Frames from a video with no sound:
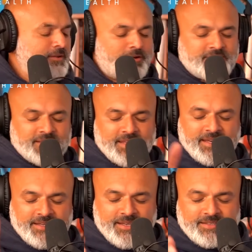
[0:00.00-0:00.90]
lords and
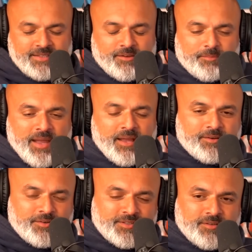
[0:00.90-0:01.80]
ladies and their
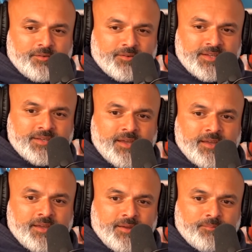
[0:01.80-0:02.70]
manors and all these
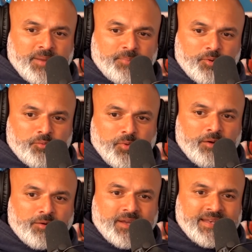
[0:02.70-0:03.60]
people
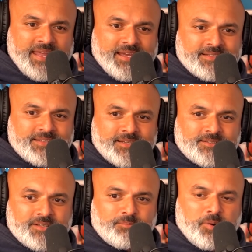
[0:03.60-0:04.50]
well connected
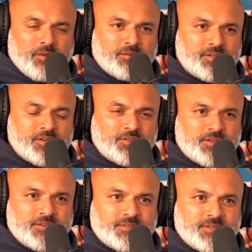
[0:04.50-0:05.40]
to the
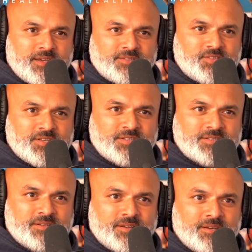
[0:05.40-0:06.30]
politicians. It's
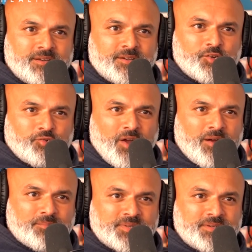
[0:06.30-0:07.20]
just
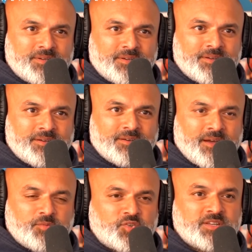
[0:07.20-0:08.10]
corrupt.
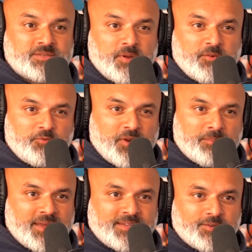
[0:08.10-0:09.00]
I'm sure there's a bit of
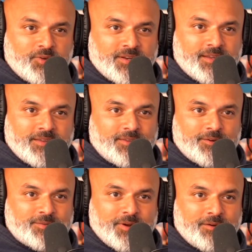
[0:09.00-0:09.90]
Freemasonry in there
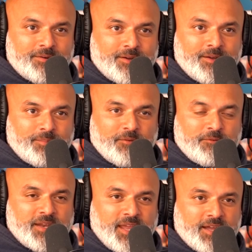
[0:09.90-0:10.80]
as well. A bit of
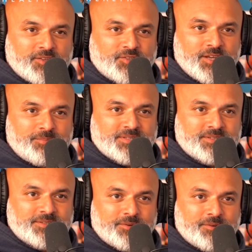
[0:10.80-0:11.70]
funny handshake
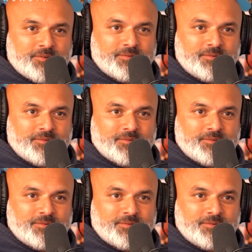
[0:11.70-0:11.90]
business going on.